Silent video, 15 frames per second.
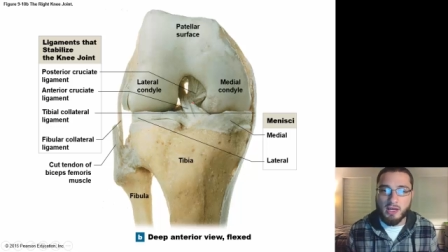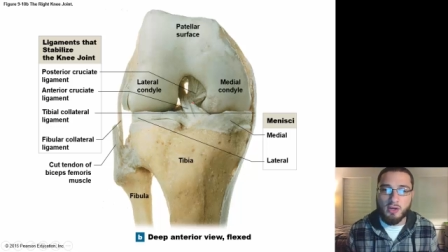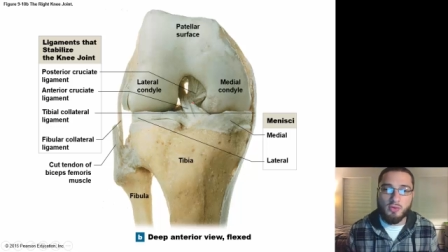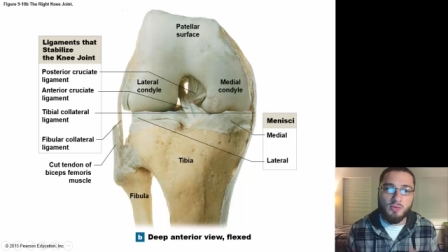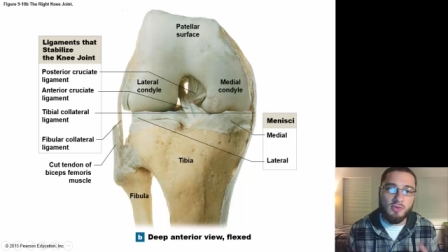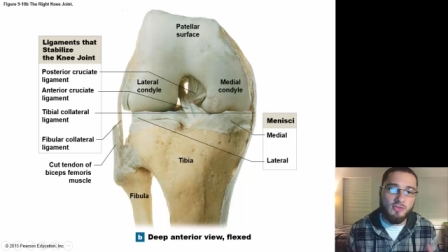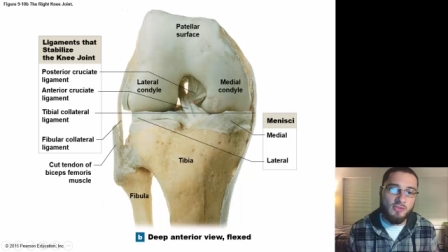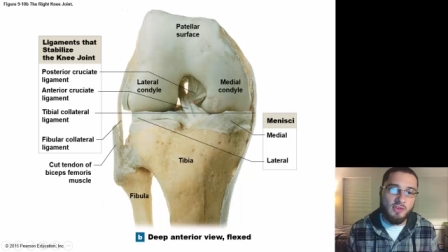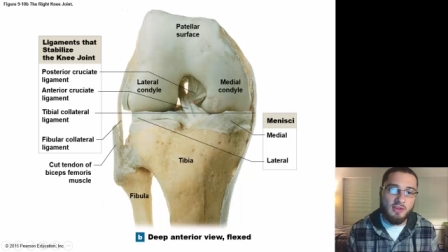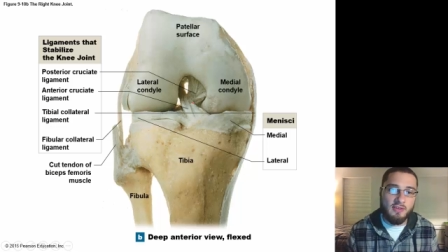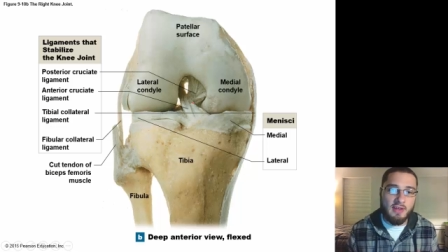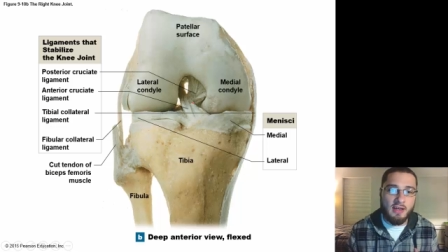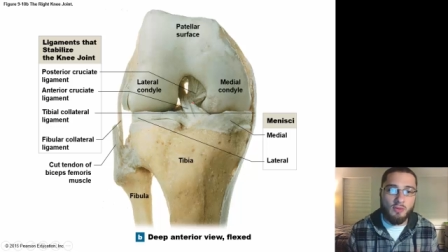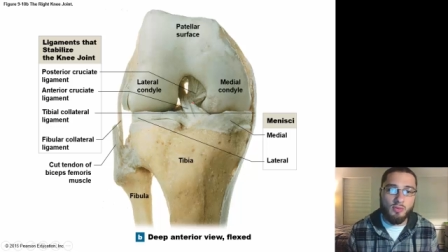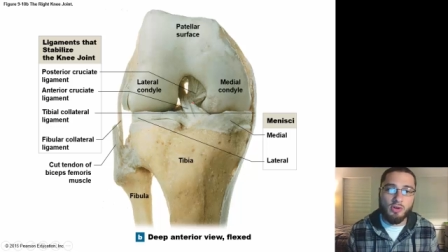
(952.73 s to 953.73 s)
we see
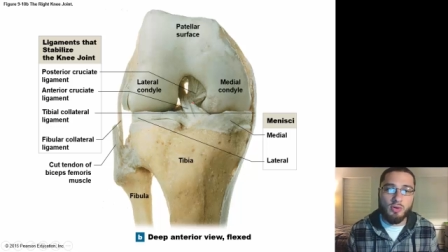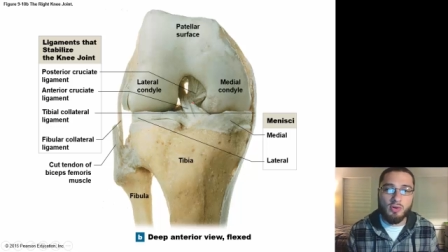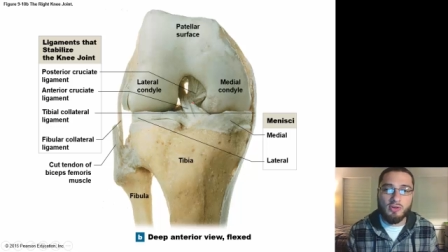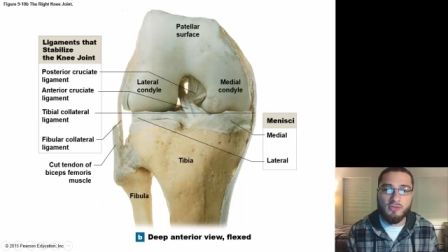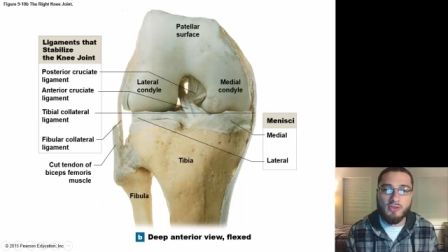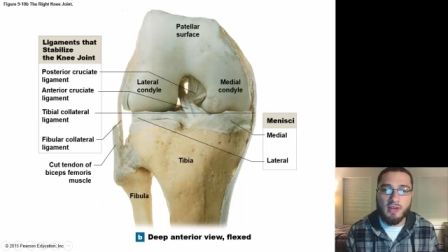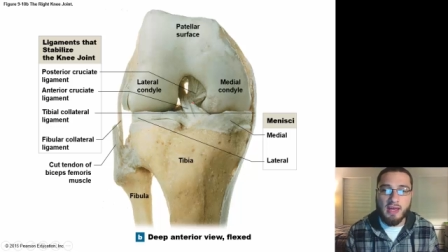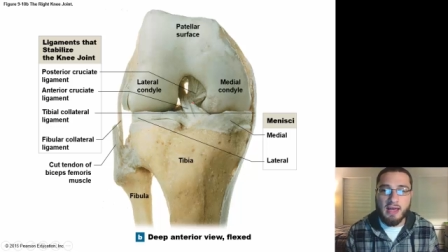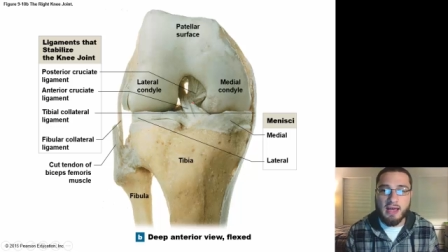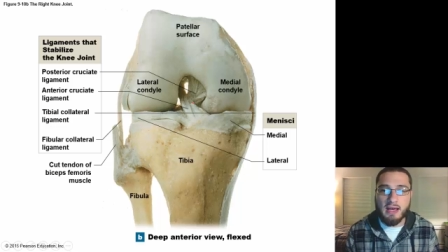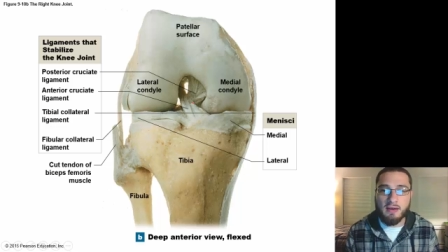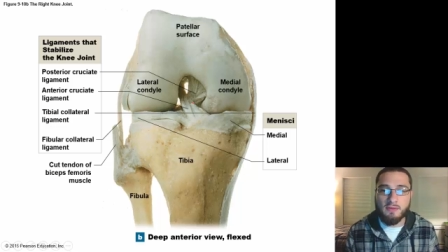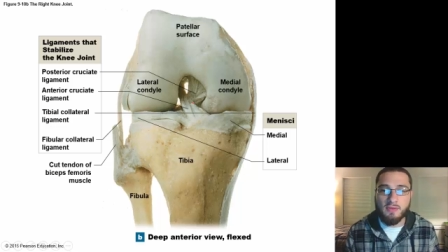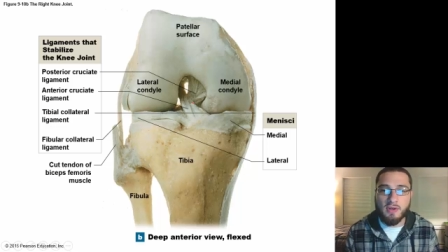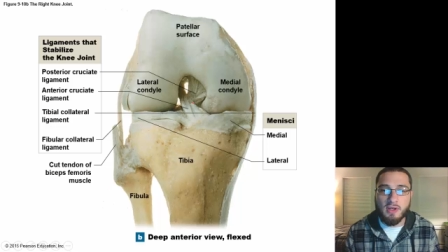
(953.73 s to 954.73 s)
that we're going to
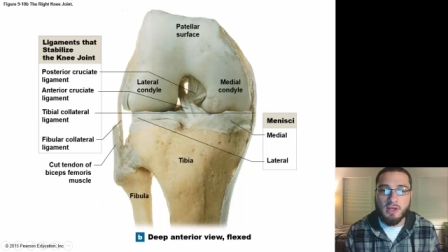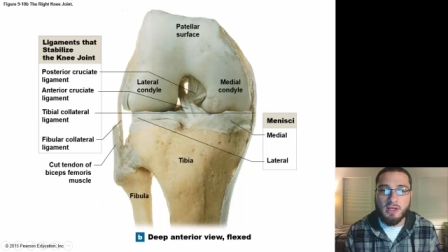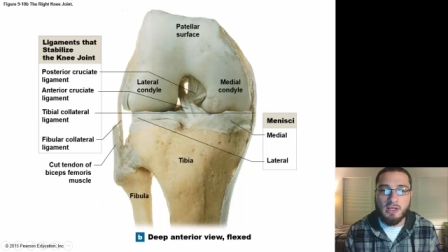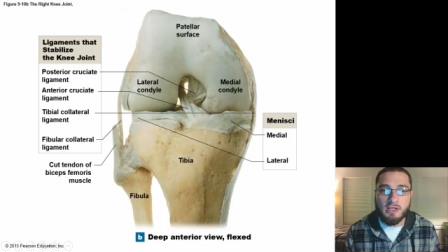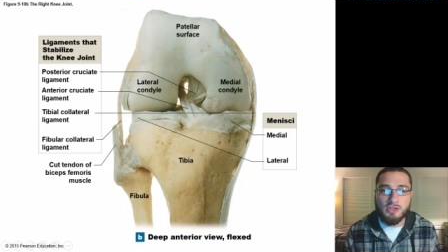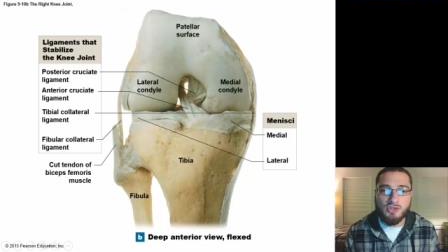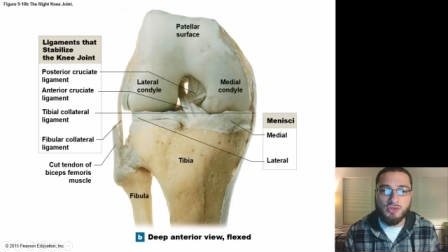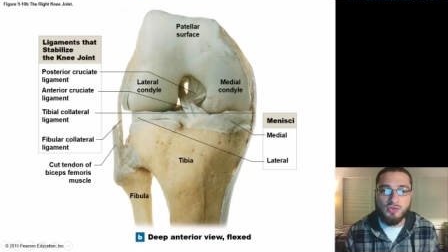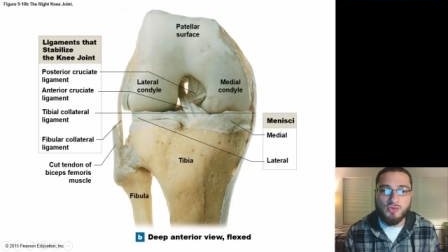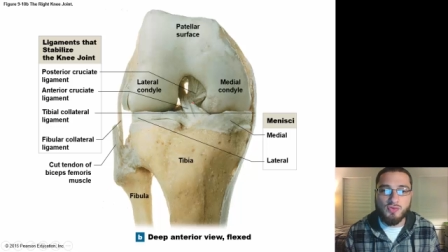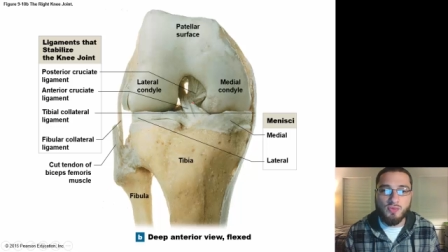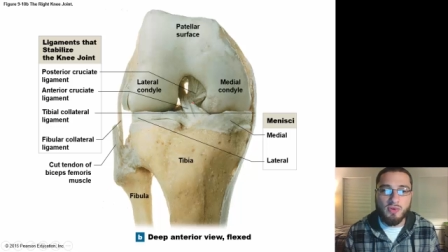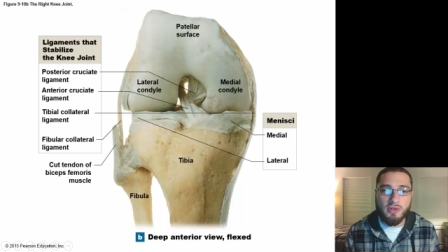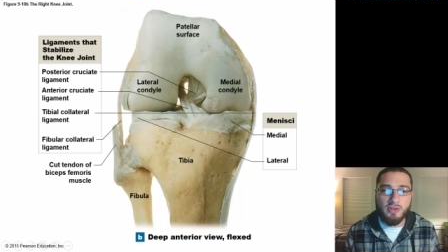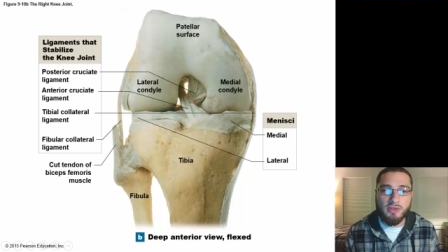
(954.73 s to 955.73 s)
have issues
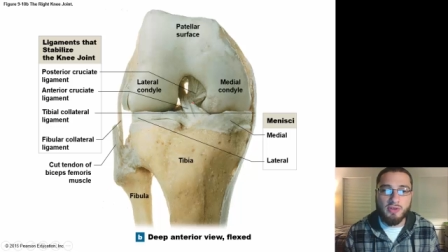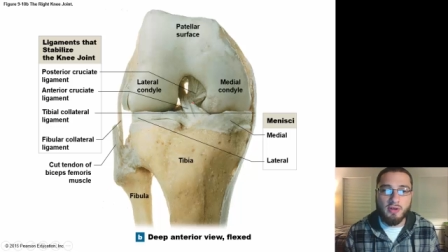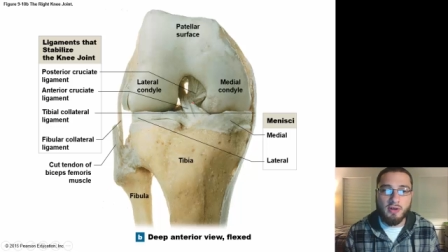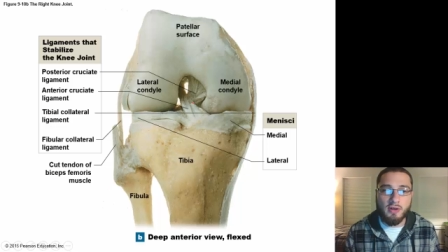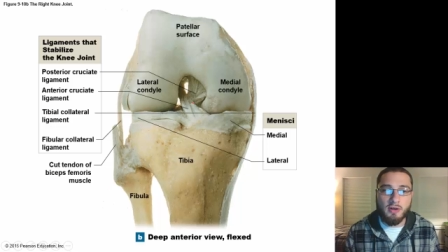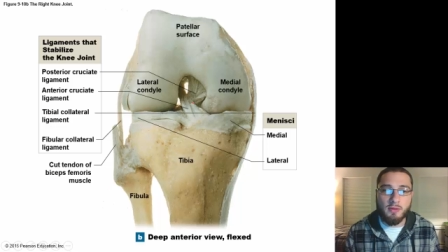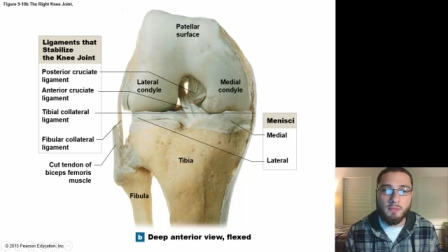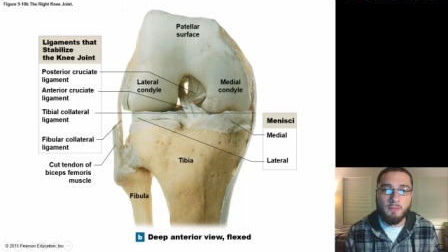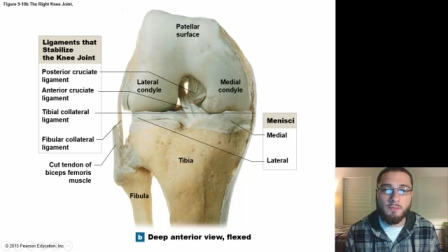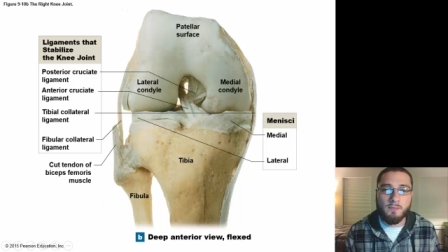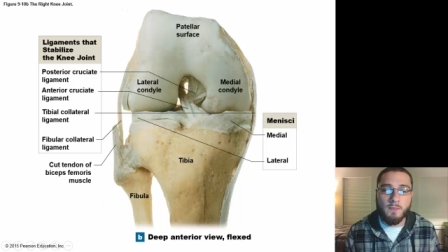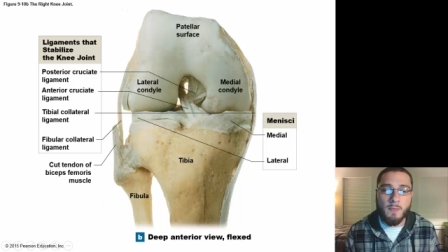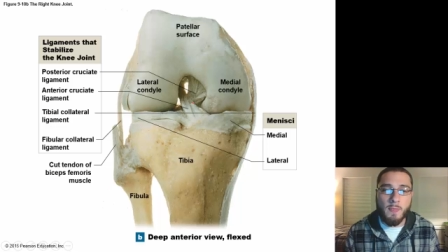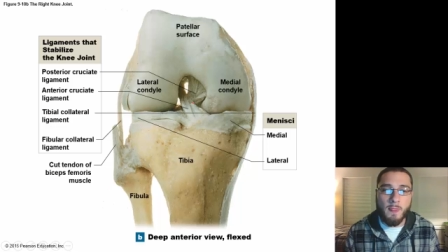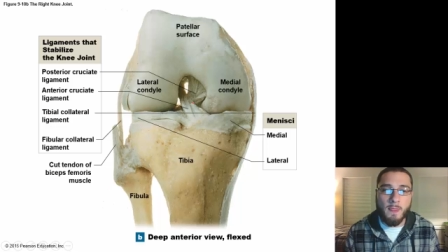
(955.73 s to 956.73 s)
with
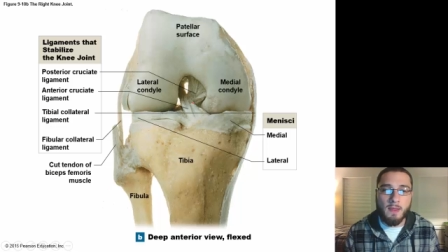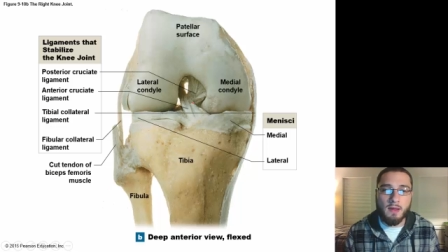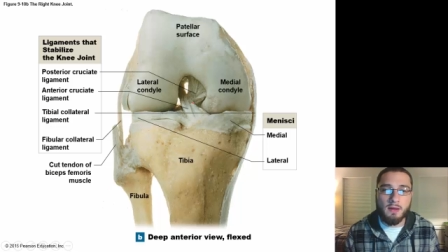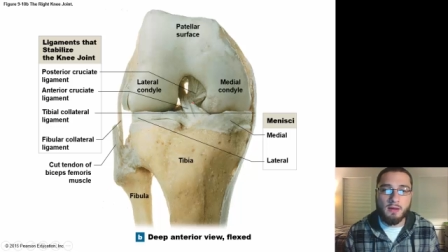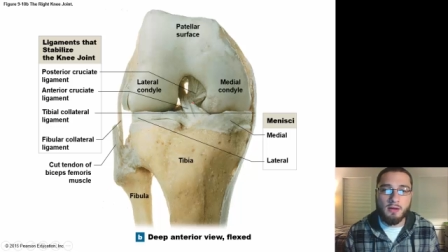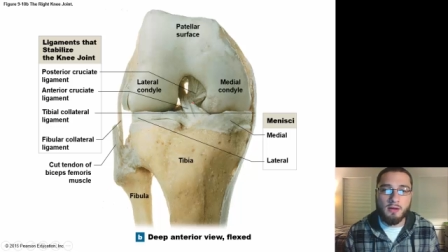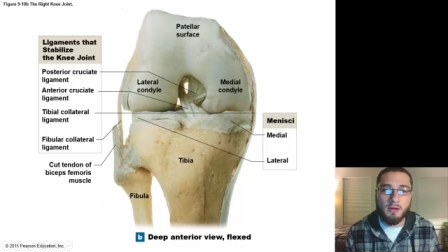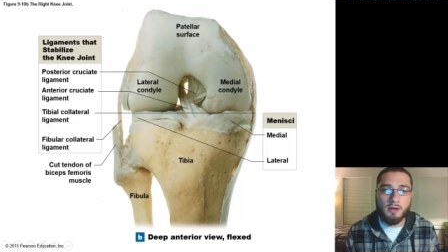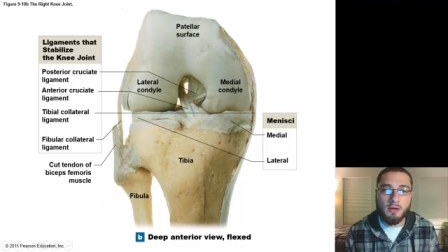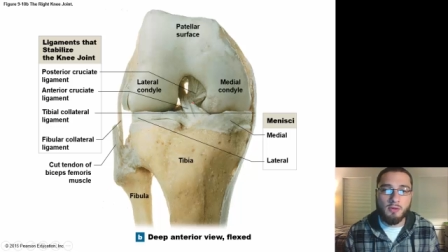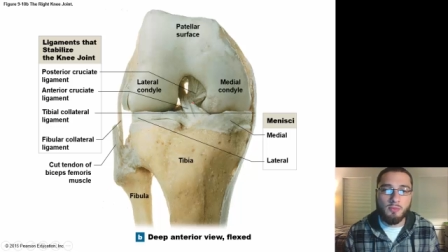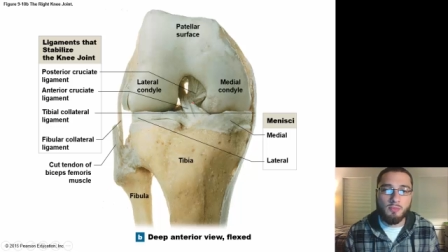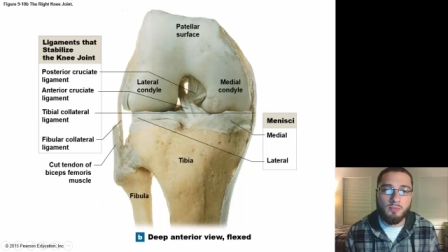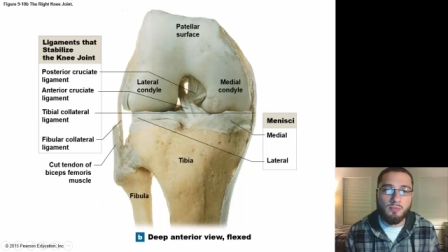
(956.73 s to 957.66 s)
uh,